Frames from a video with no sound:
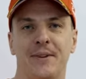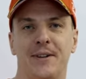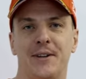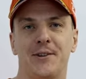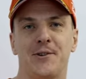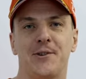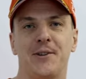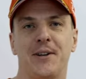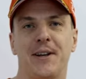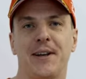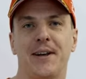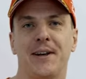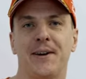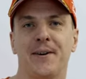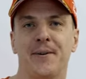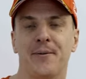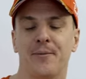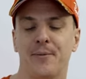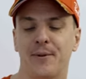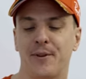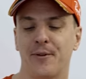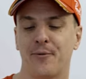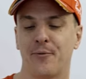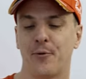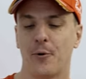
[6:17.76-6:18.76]
this year
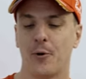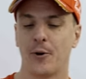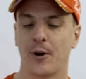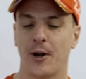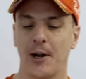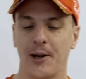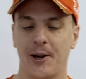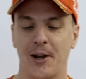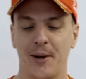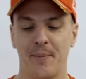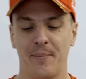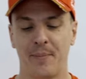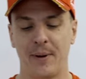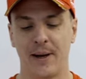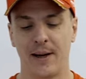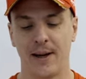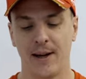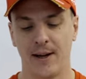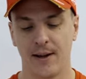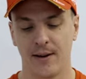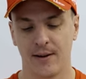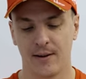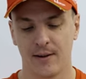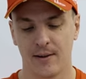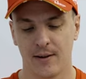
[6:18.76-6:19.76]
with the
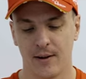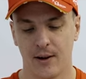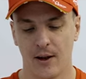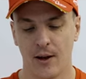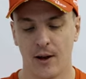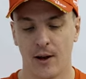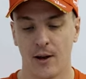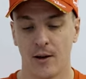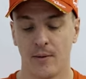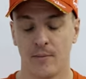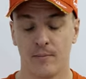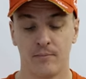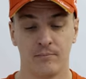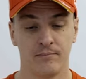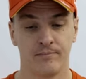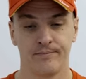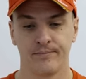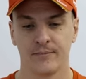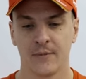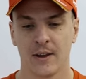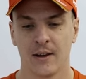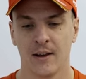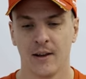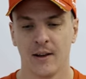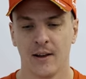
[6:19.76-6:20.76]
499P.
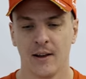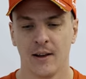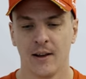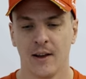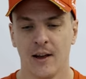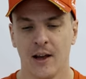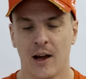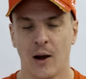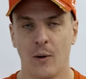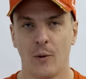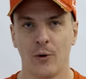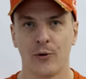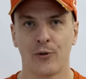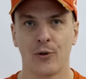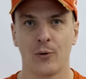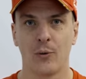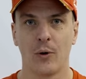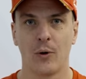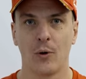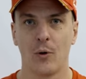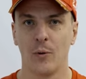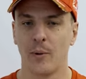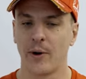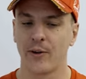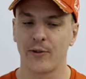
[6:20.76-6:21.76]
I was
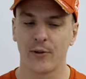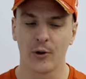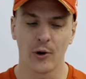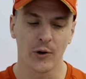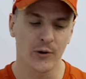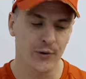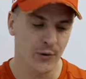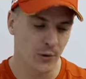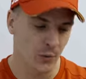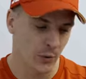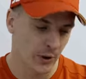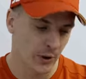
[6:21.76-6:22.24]
almost lost for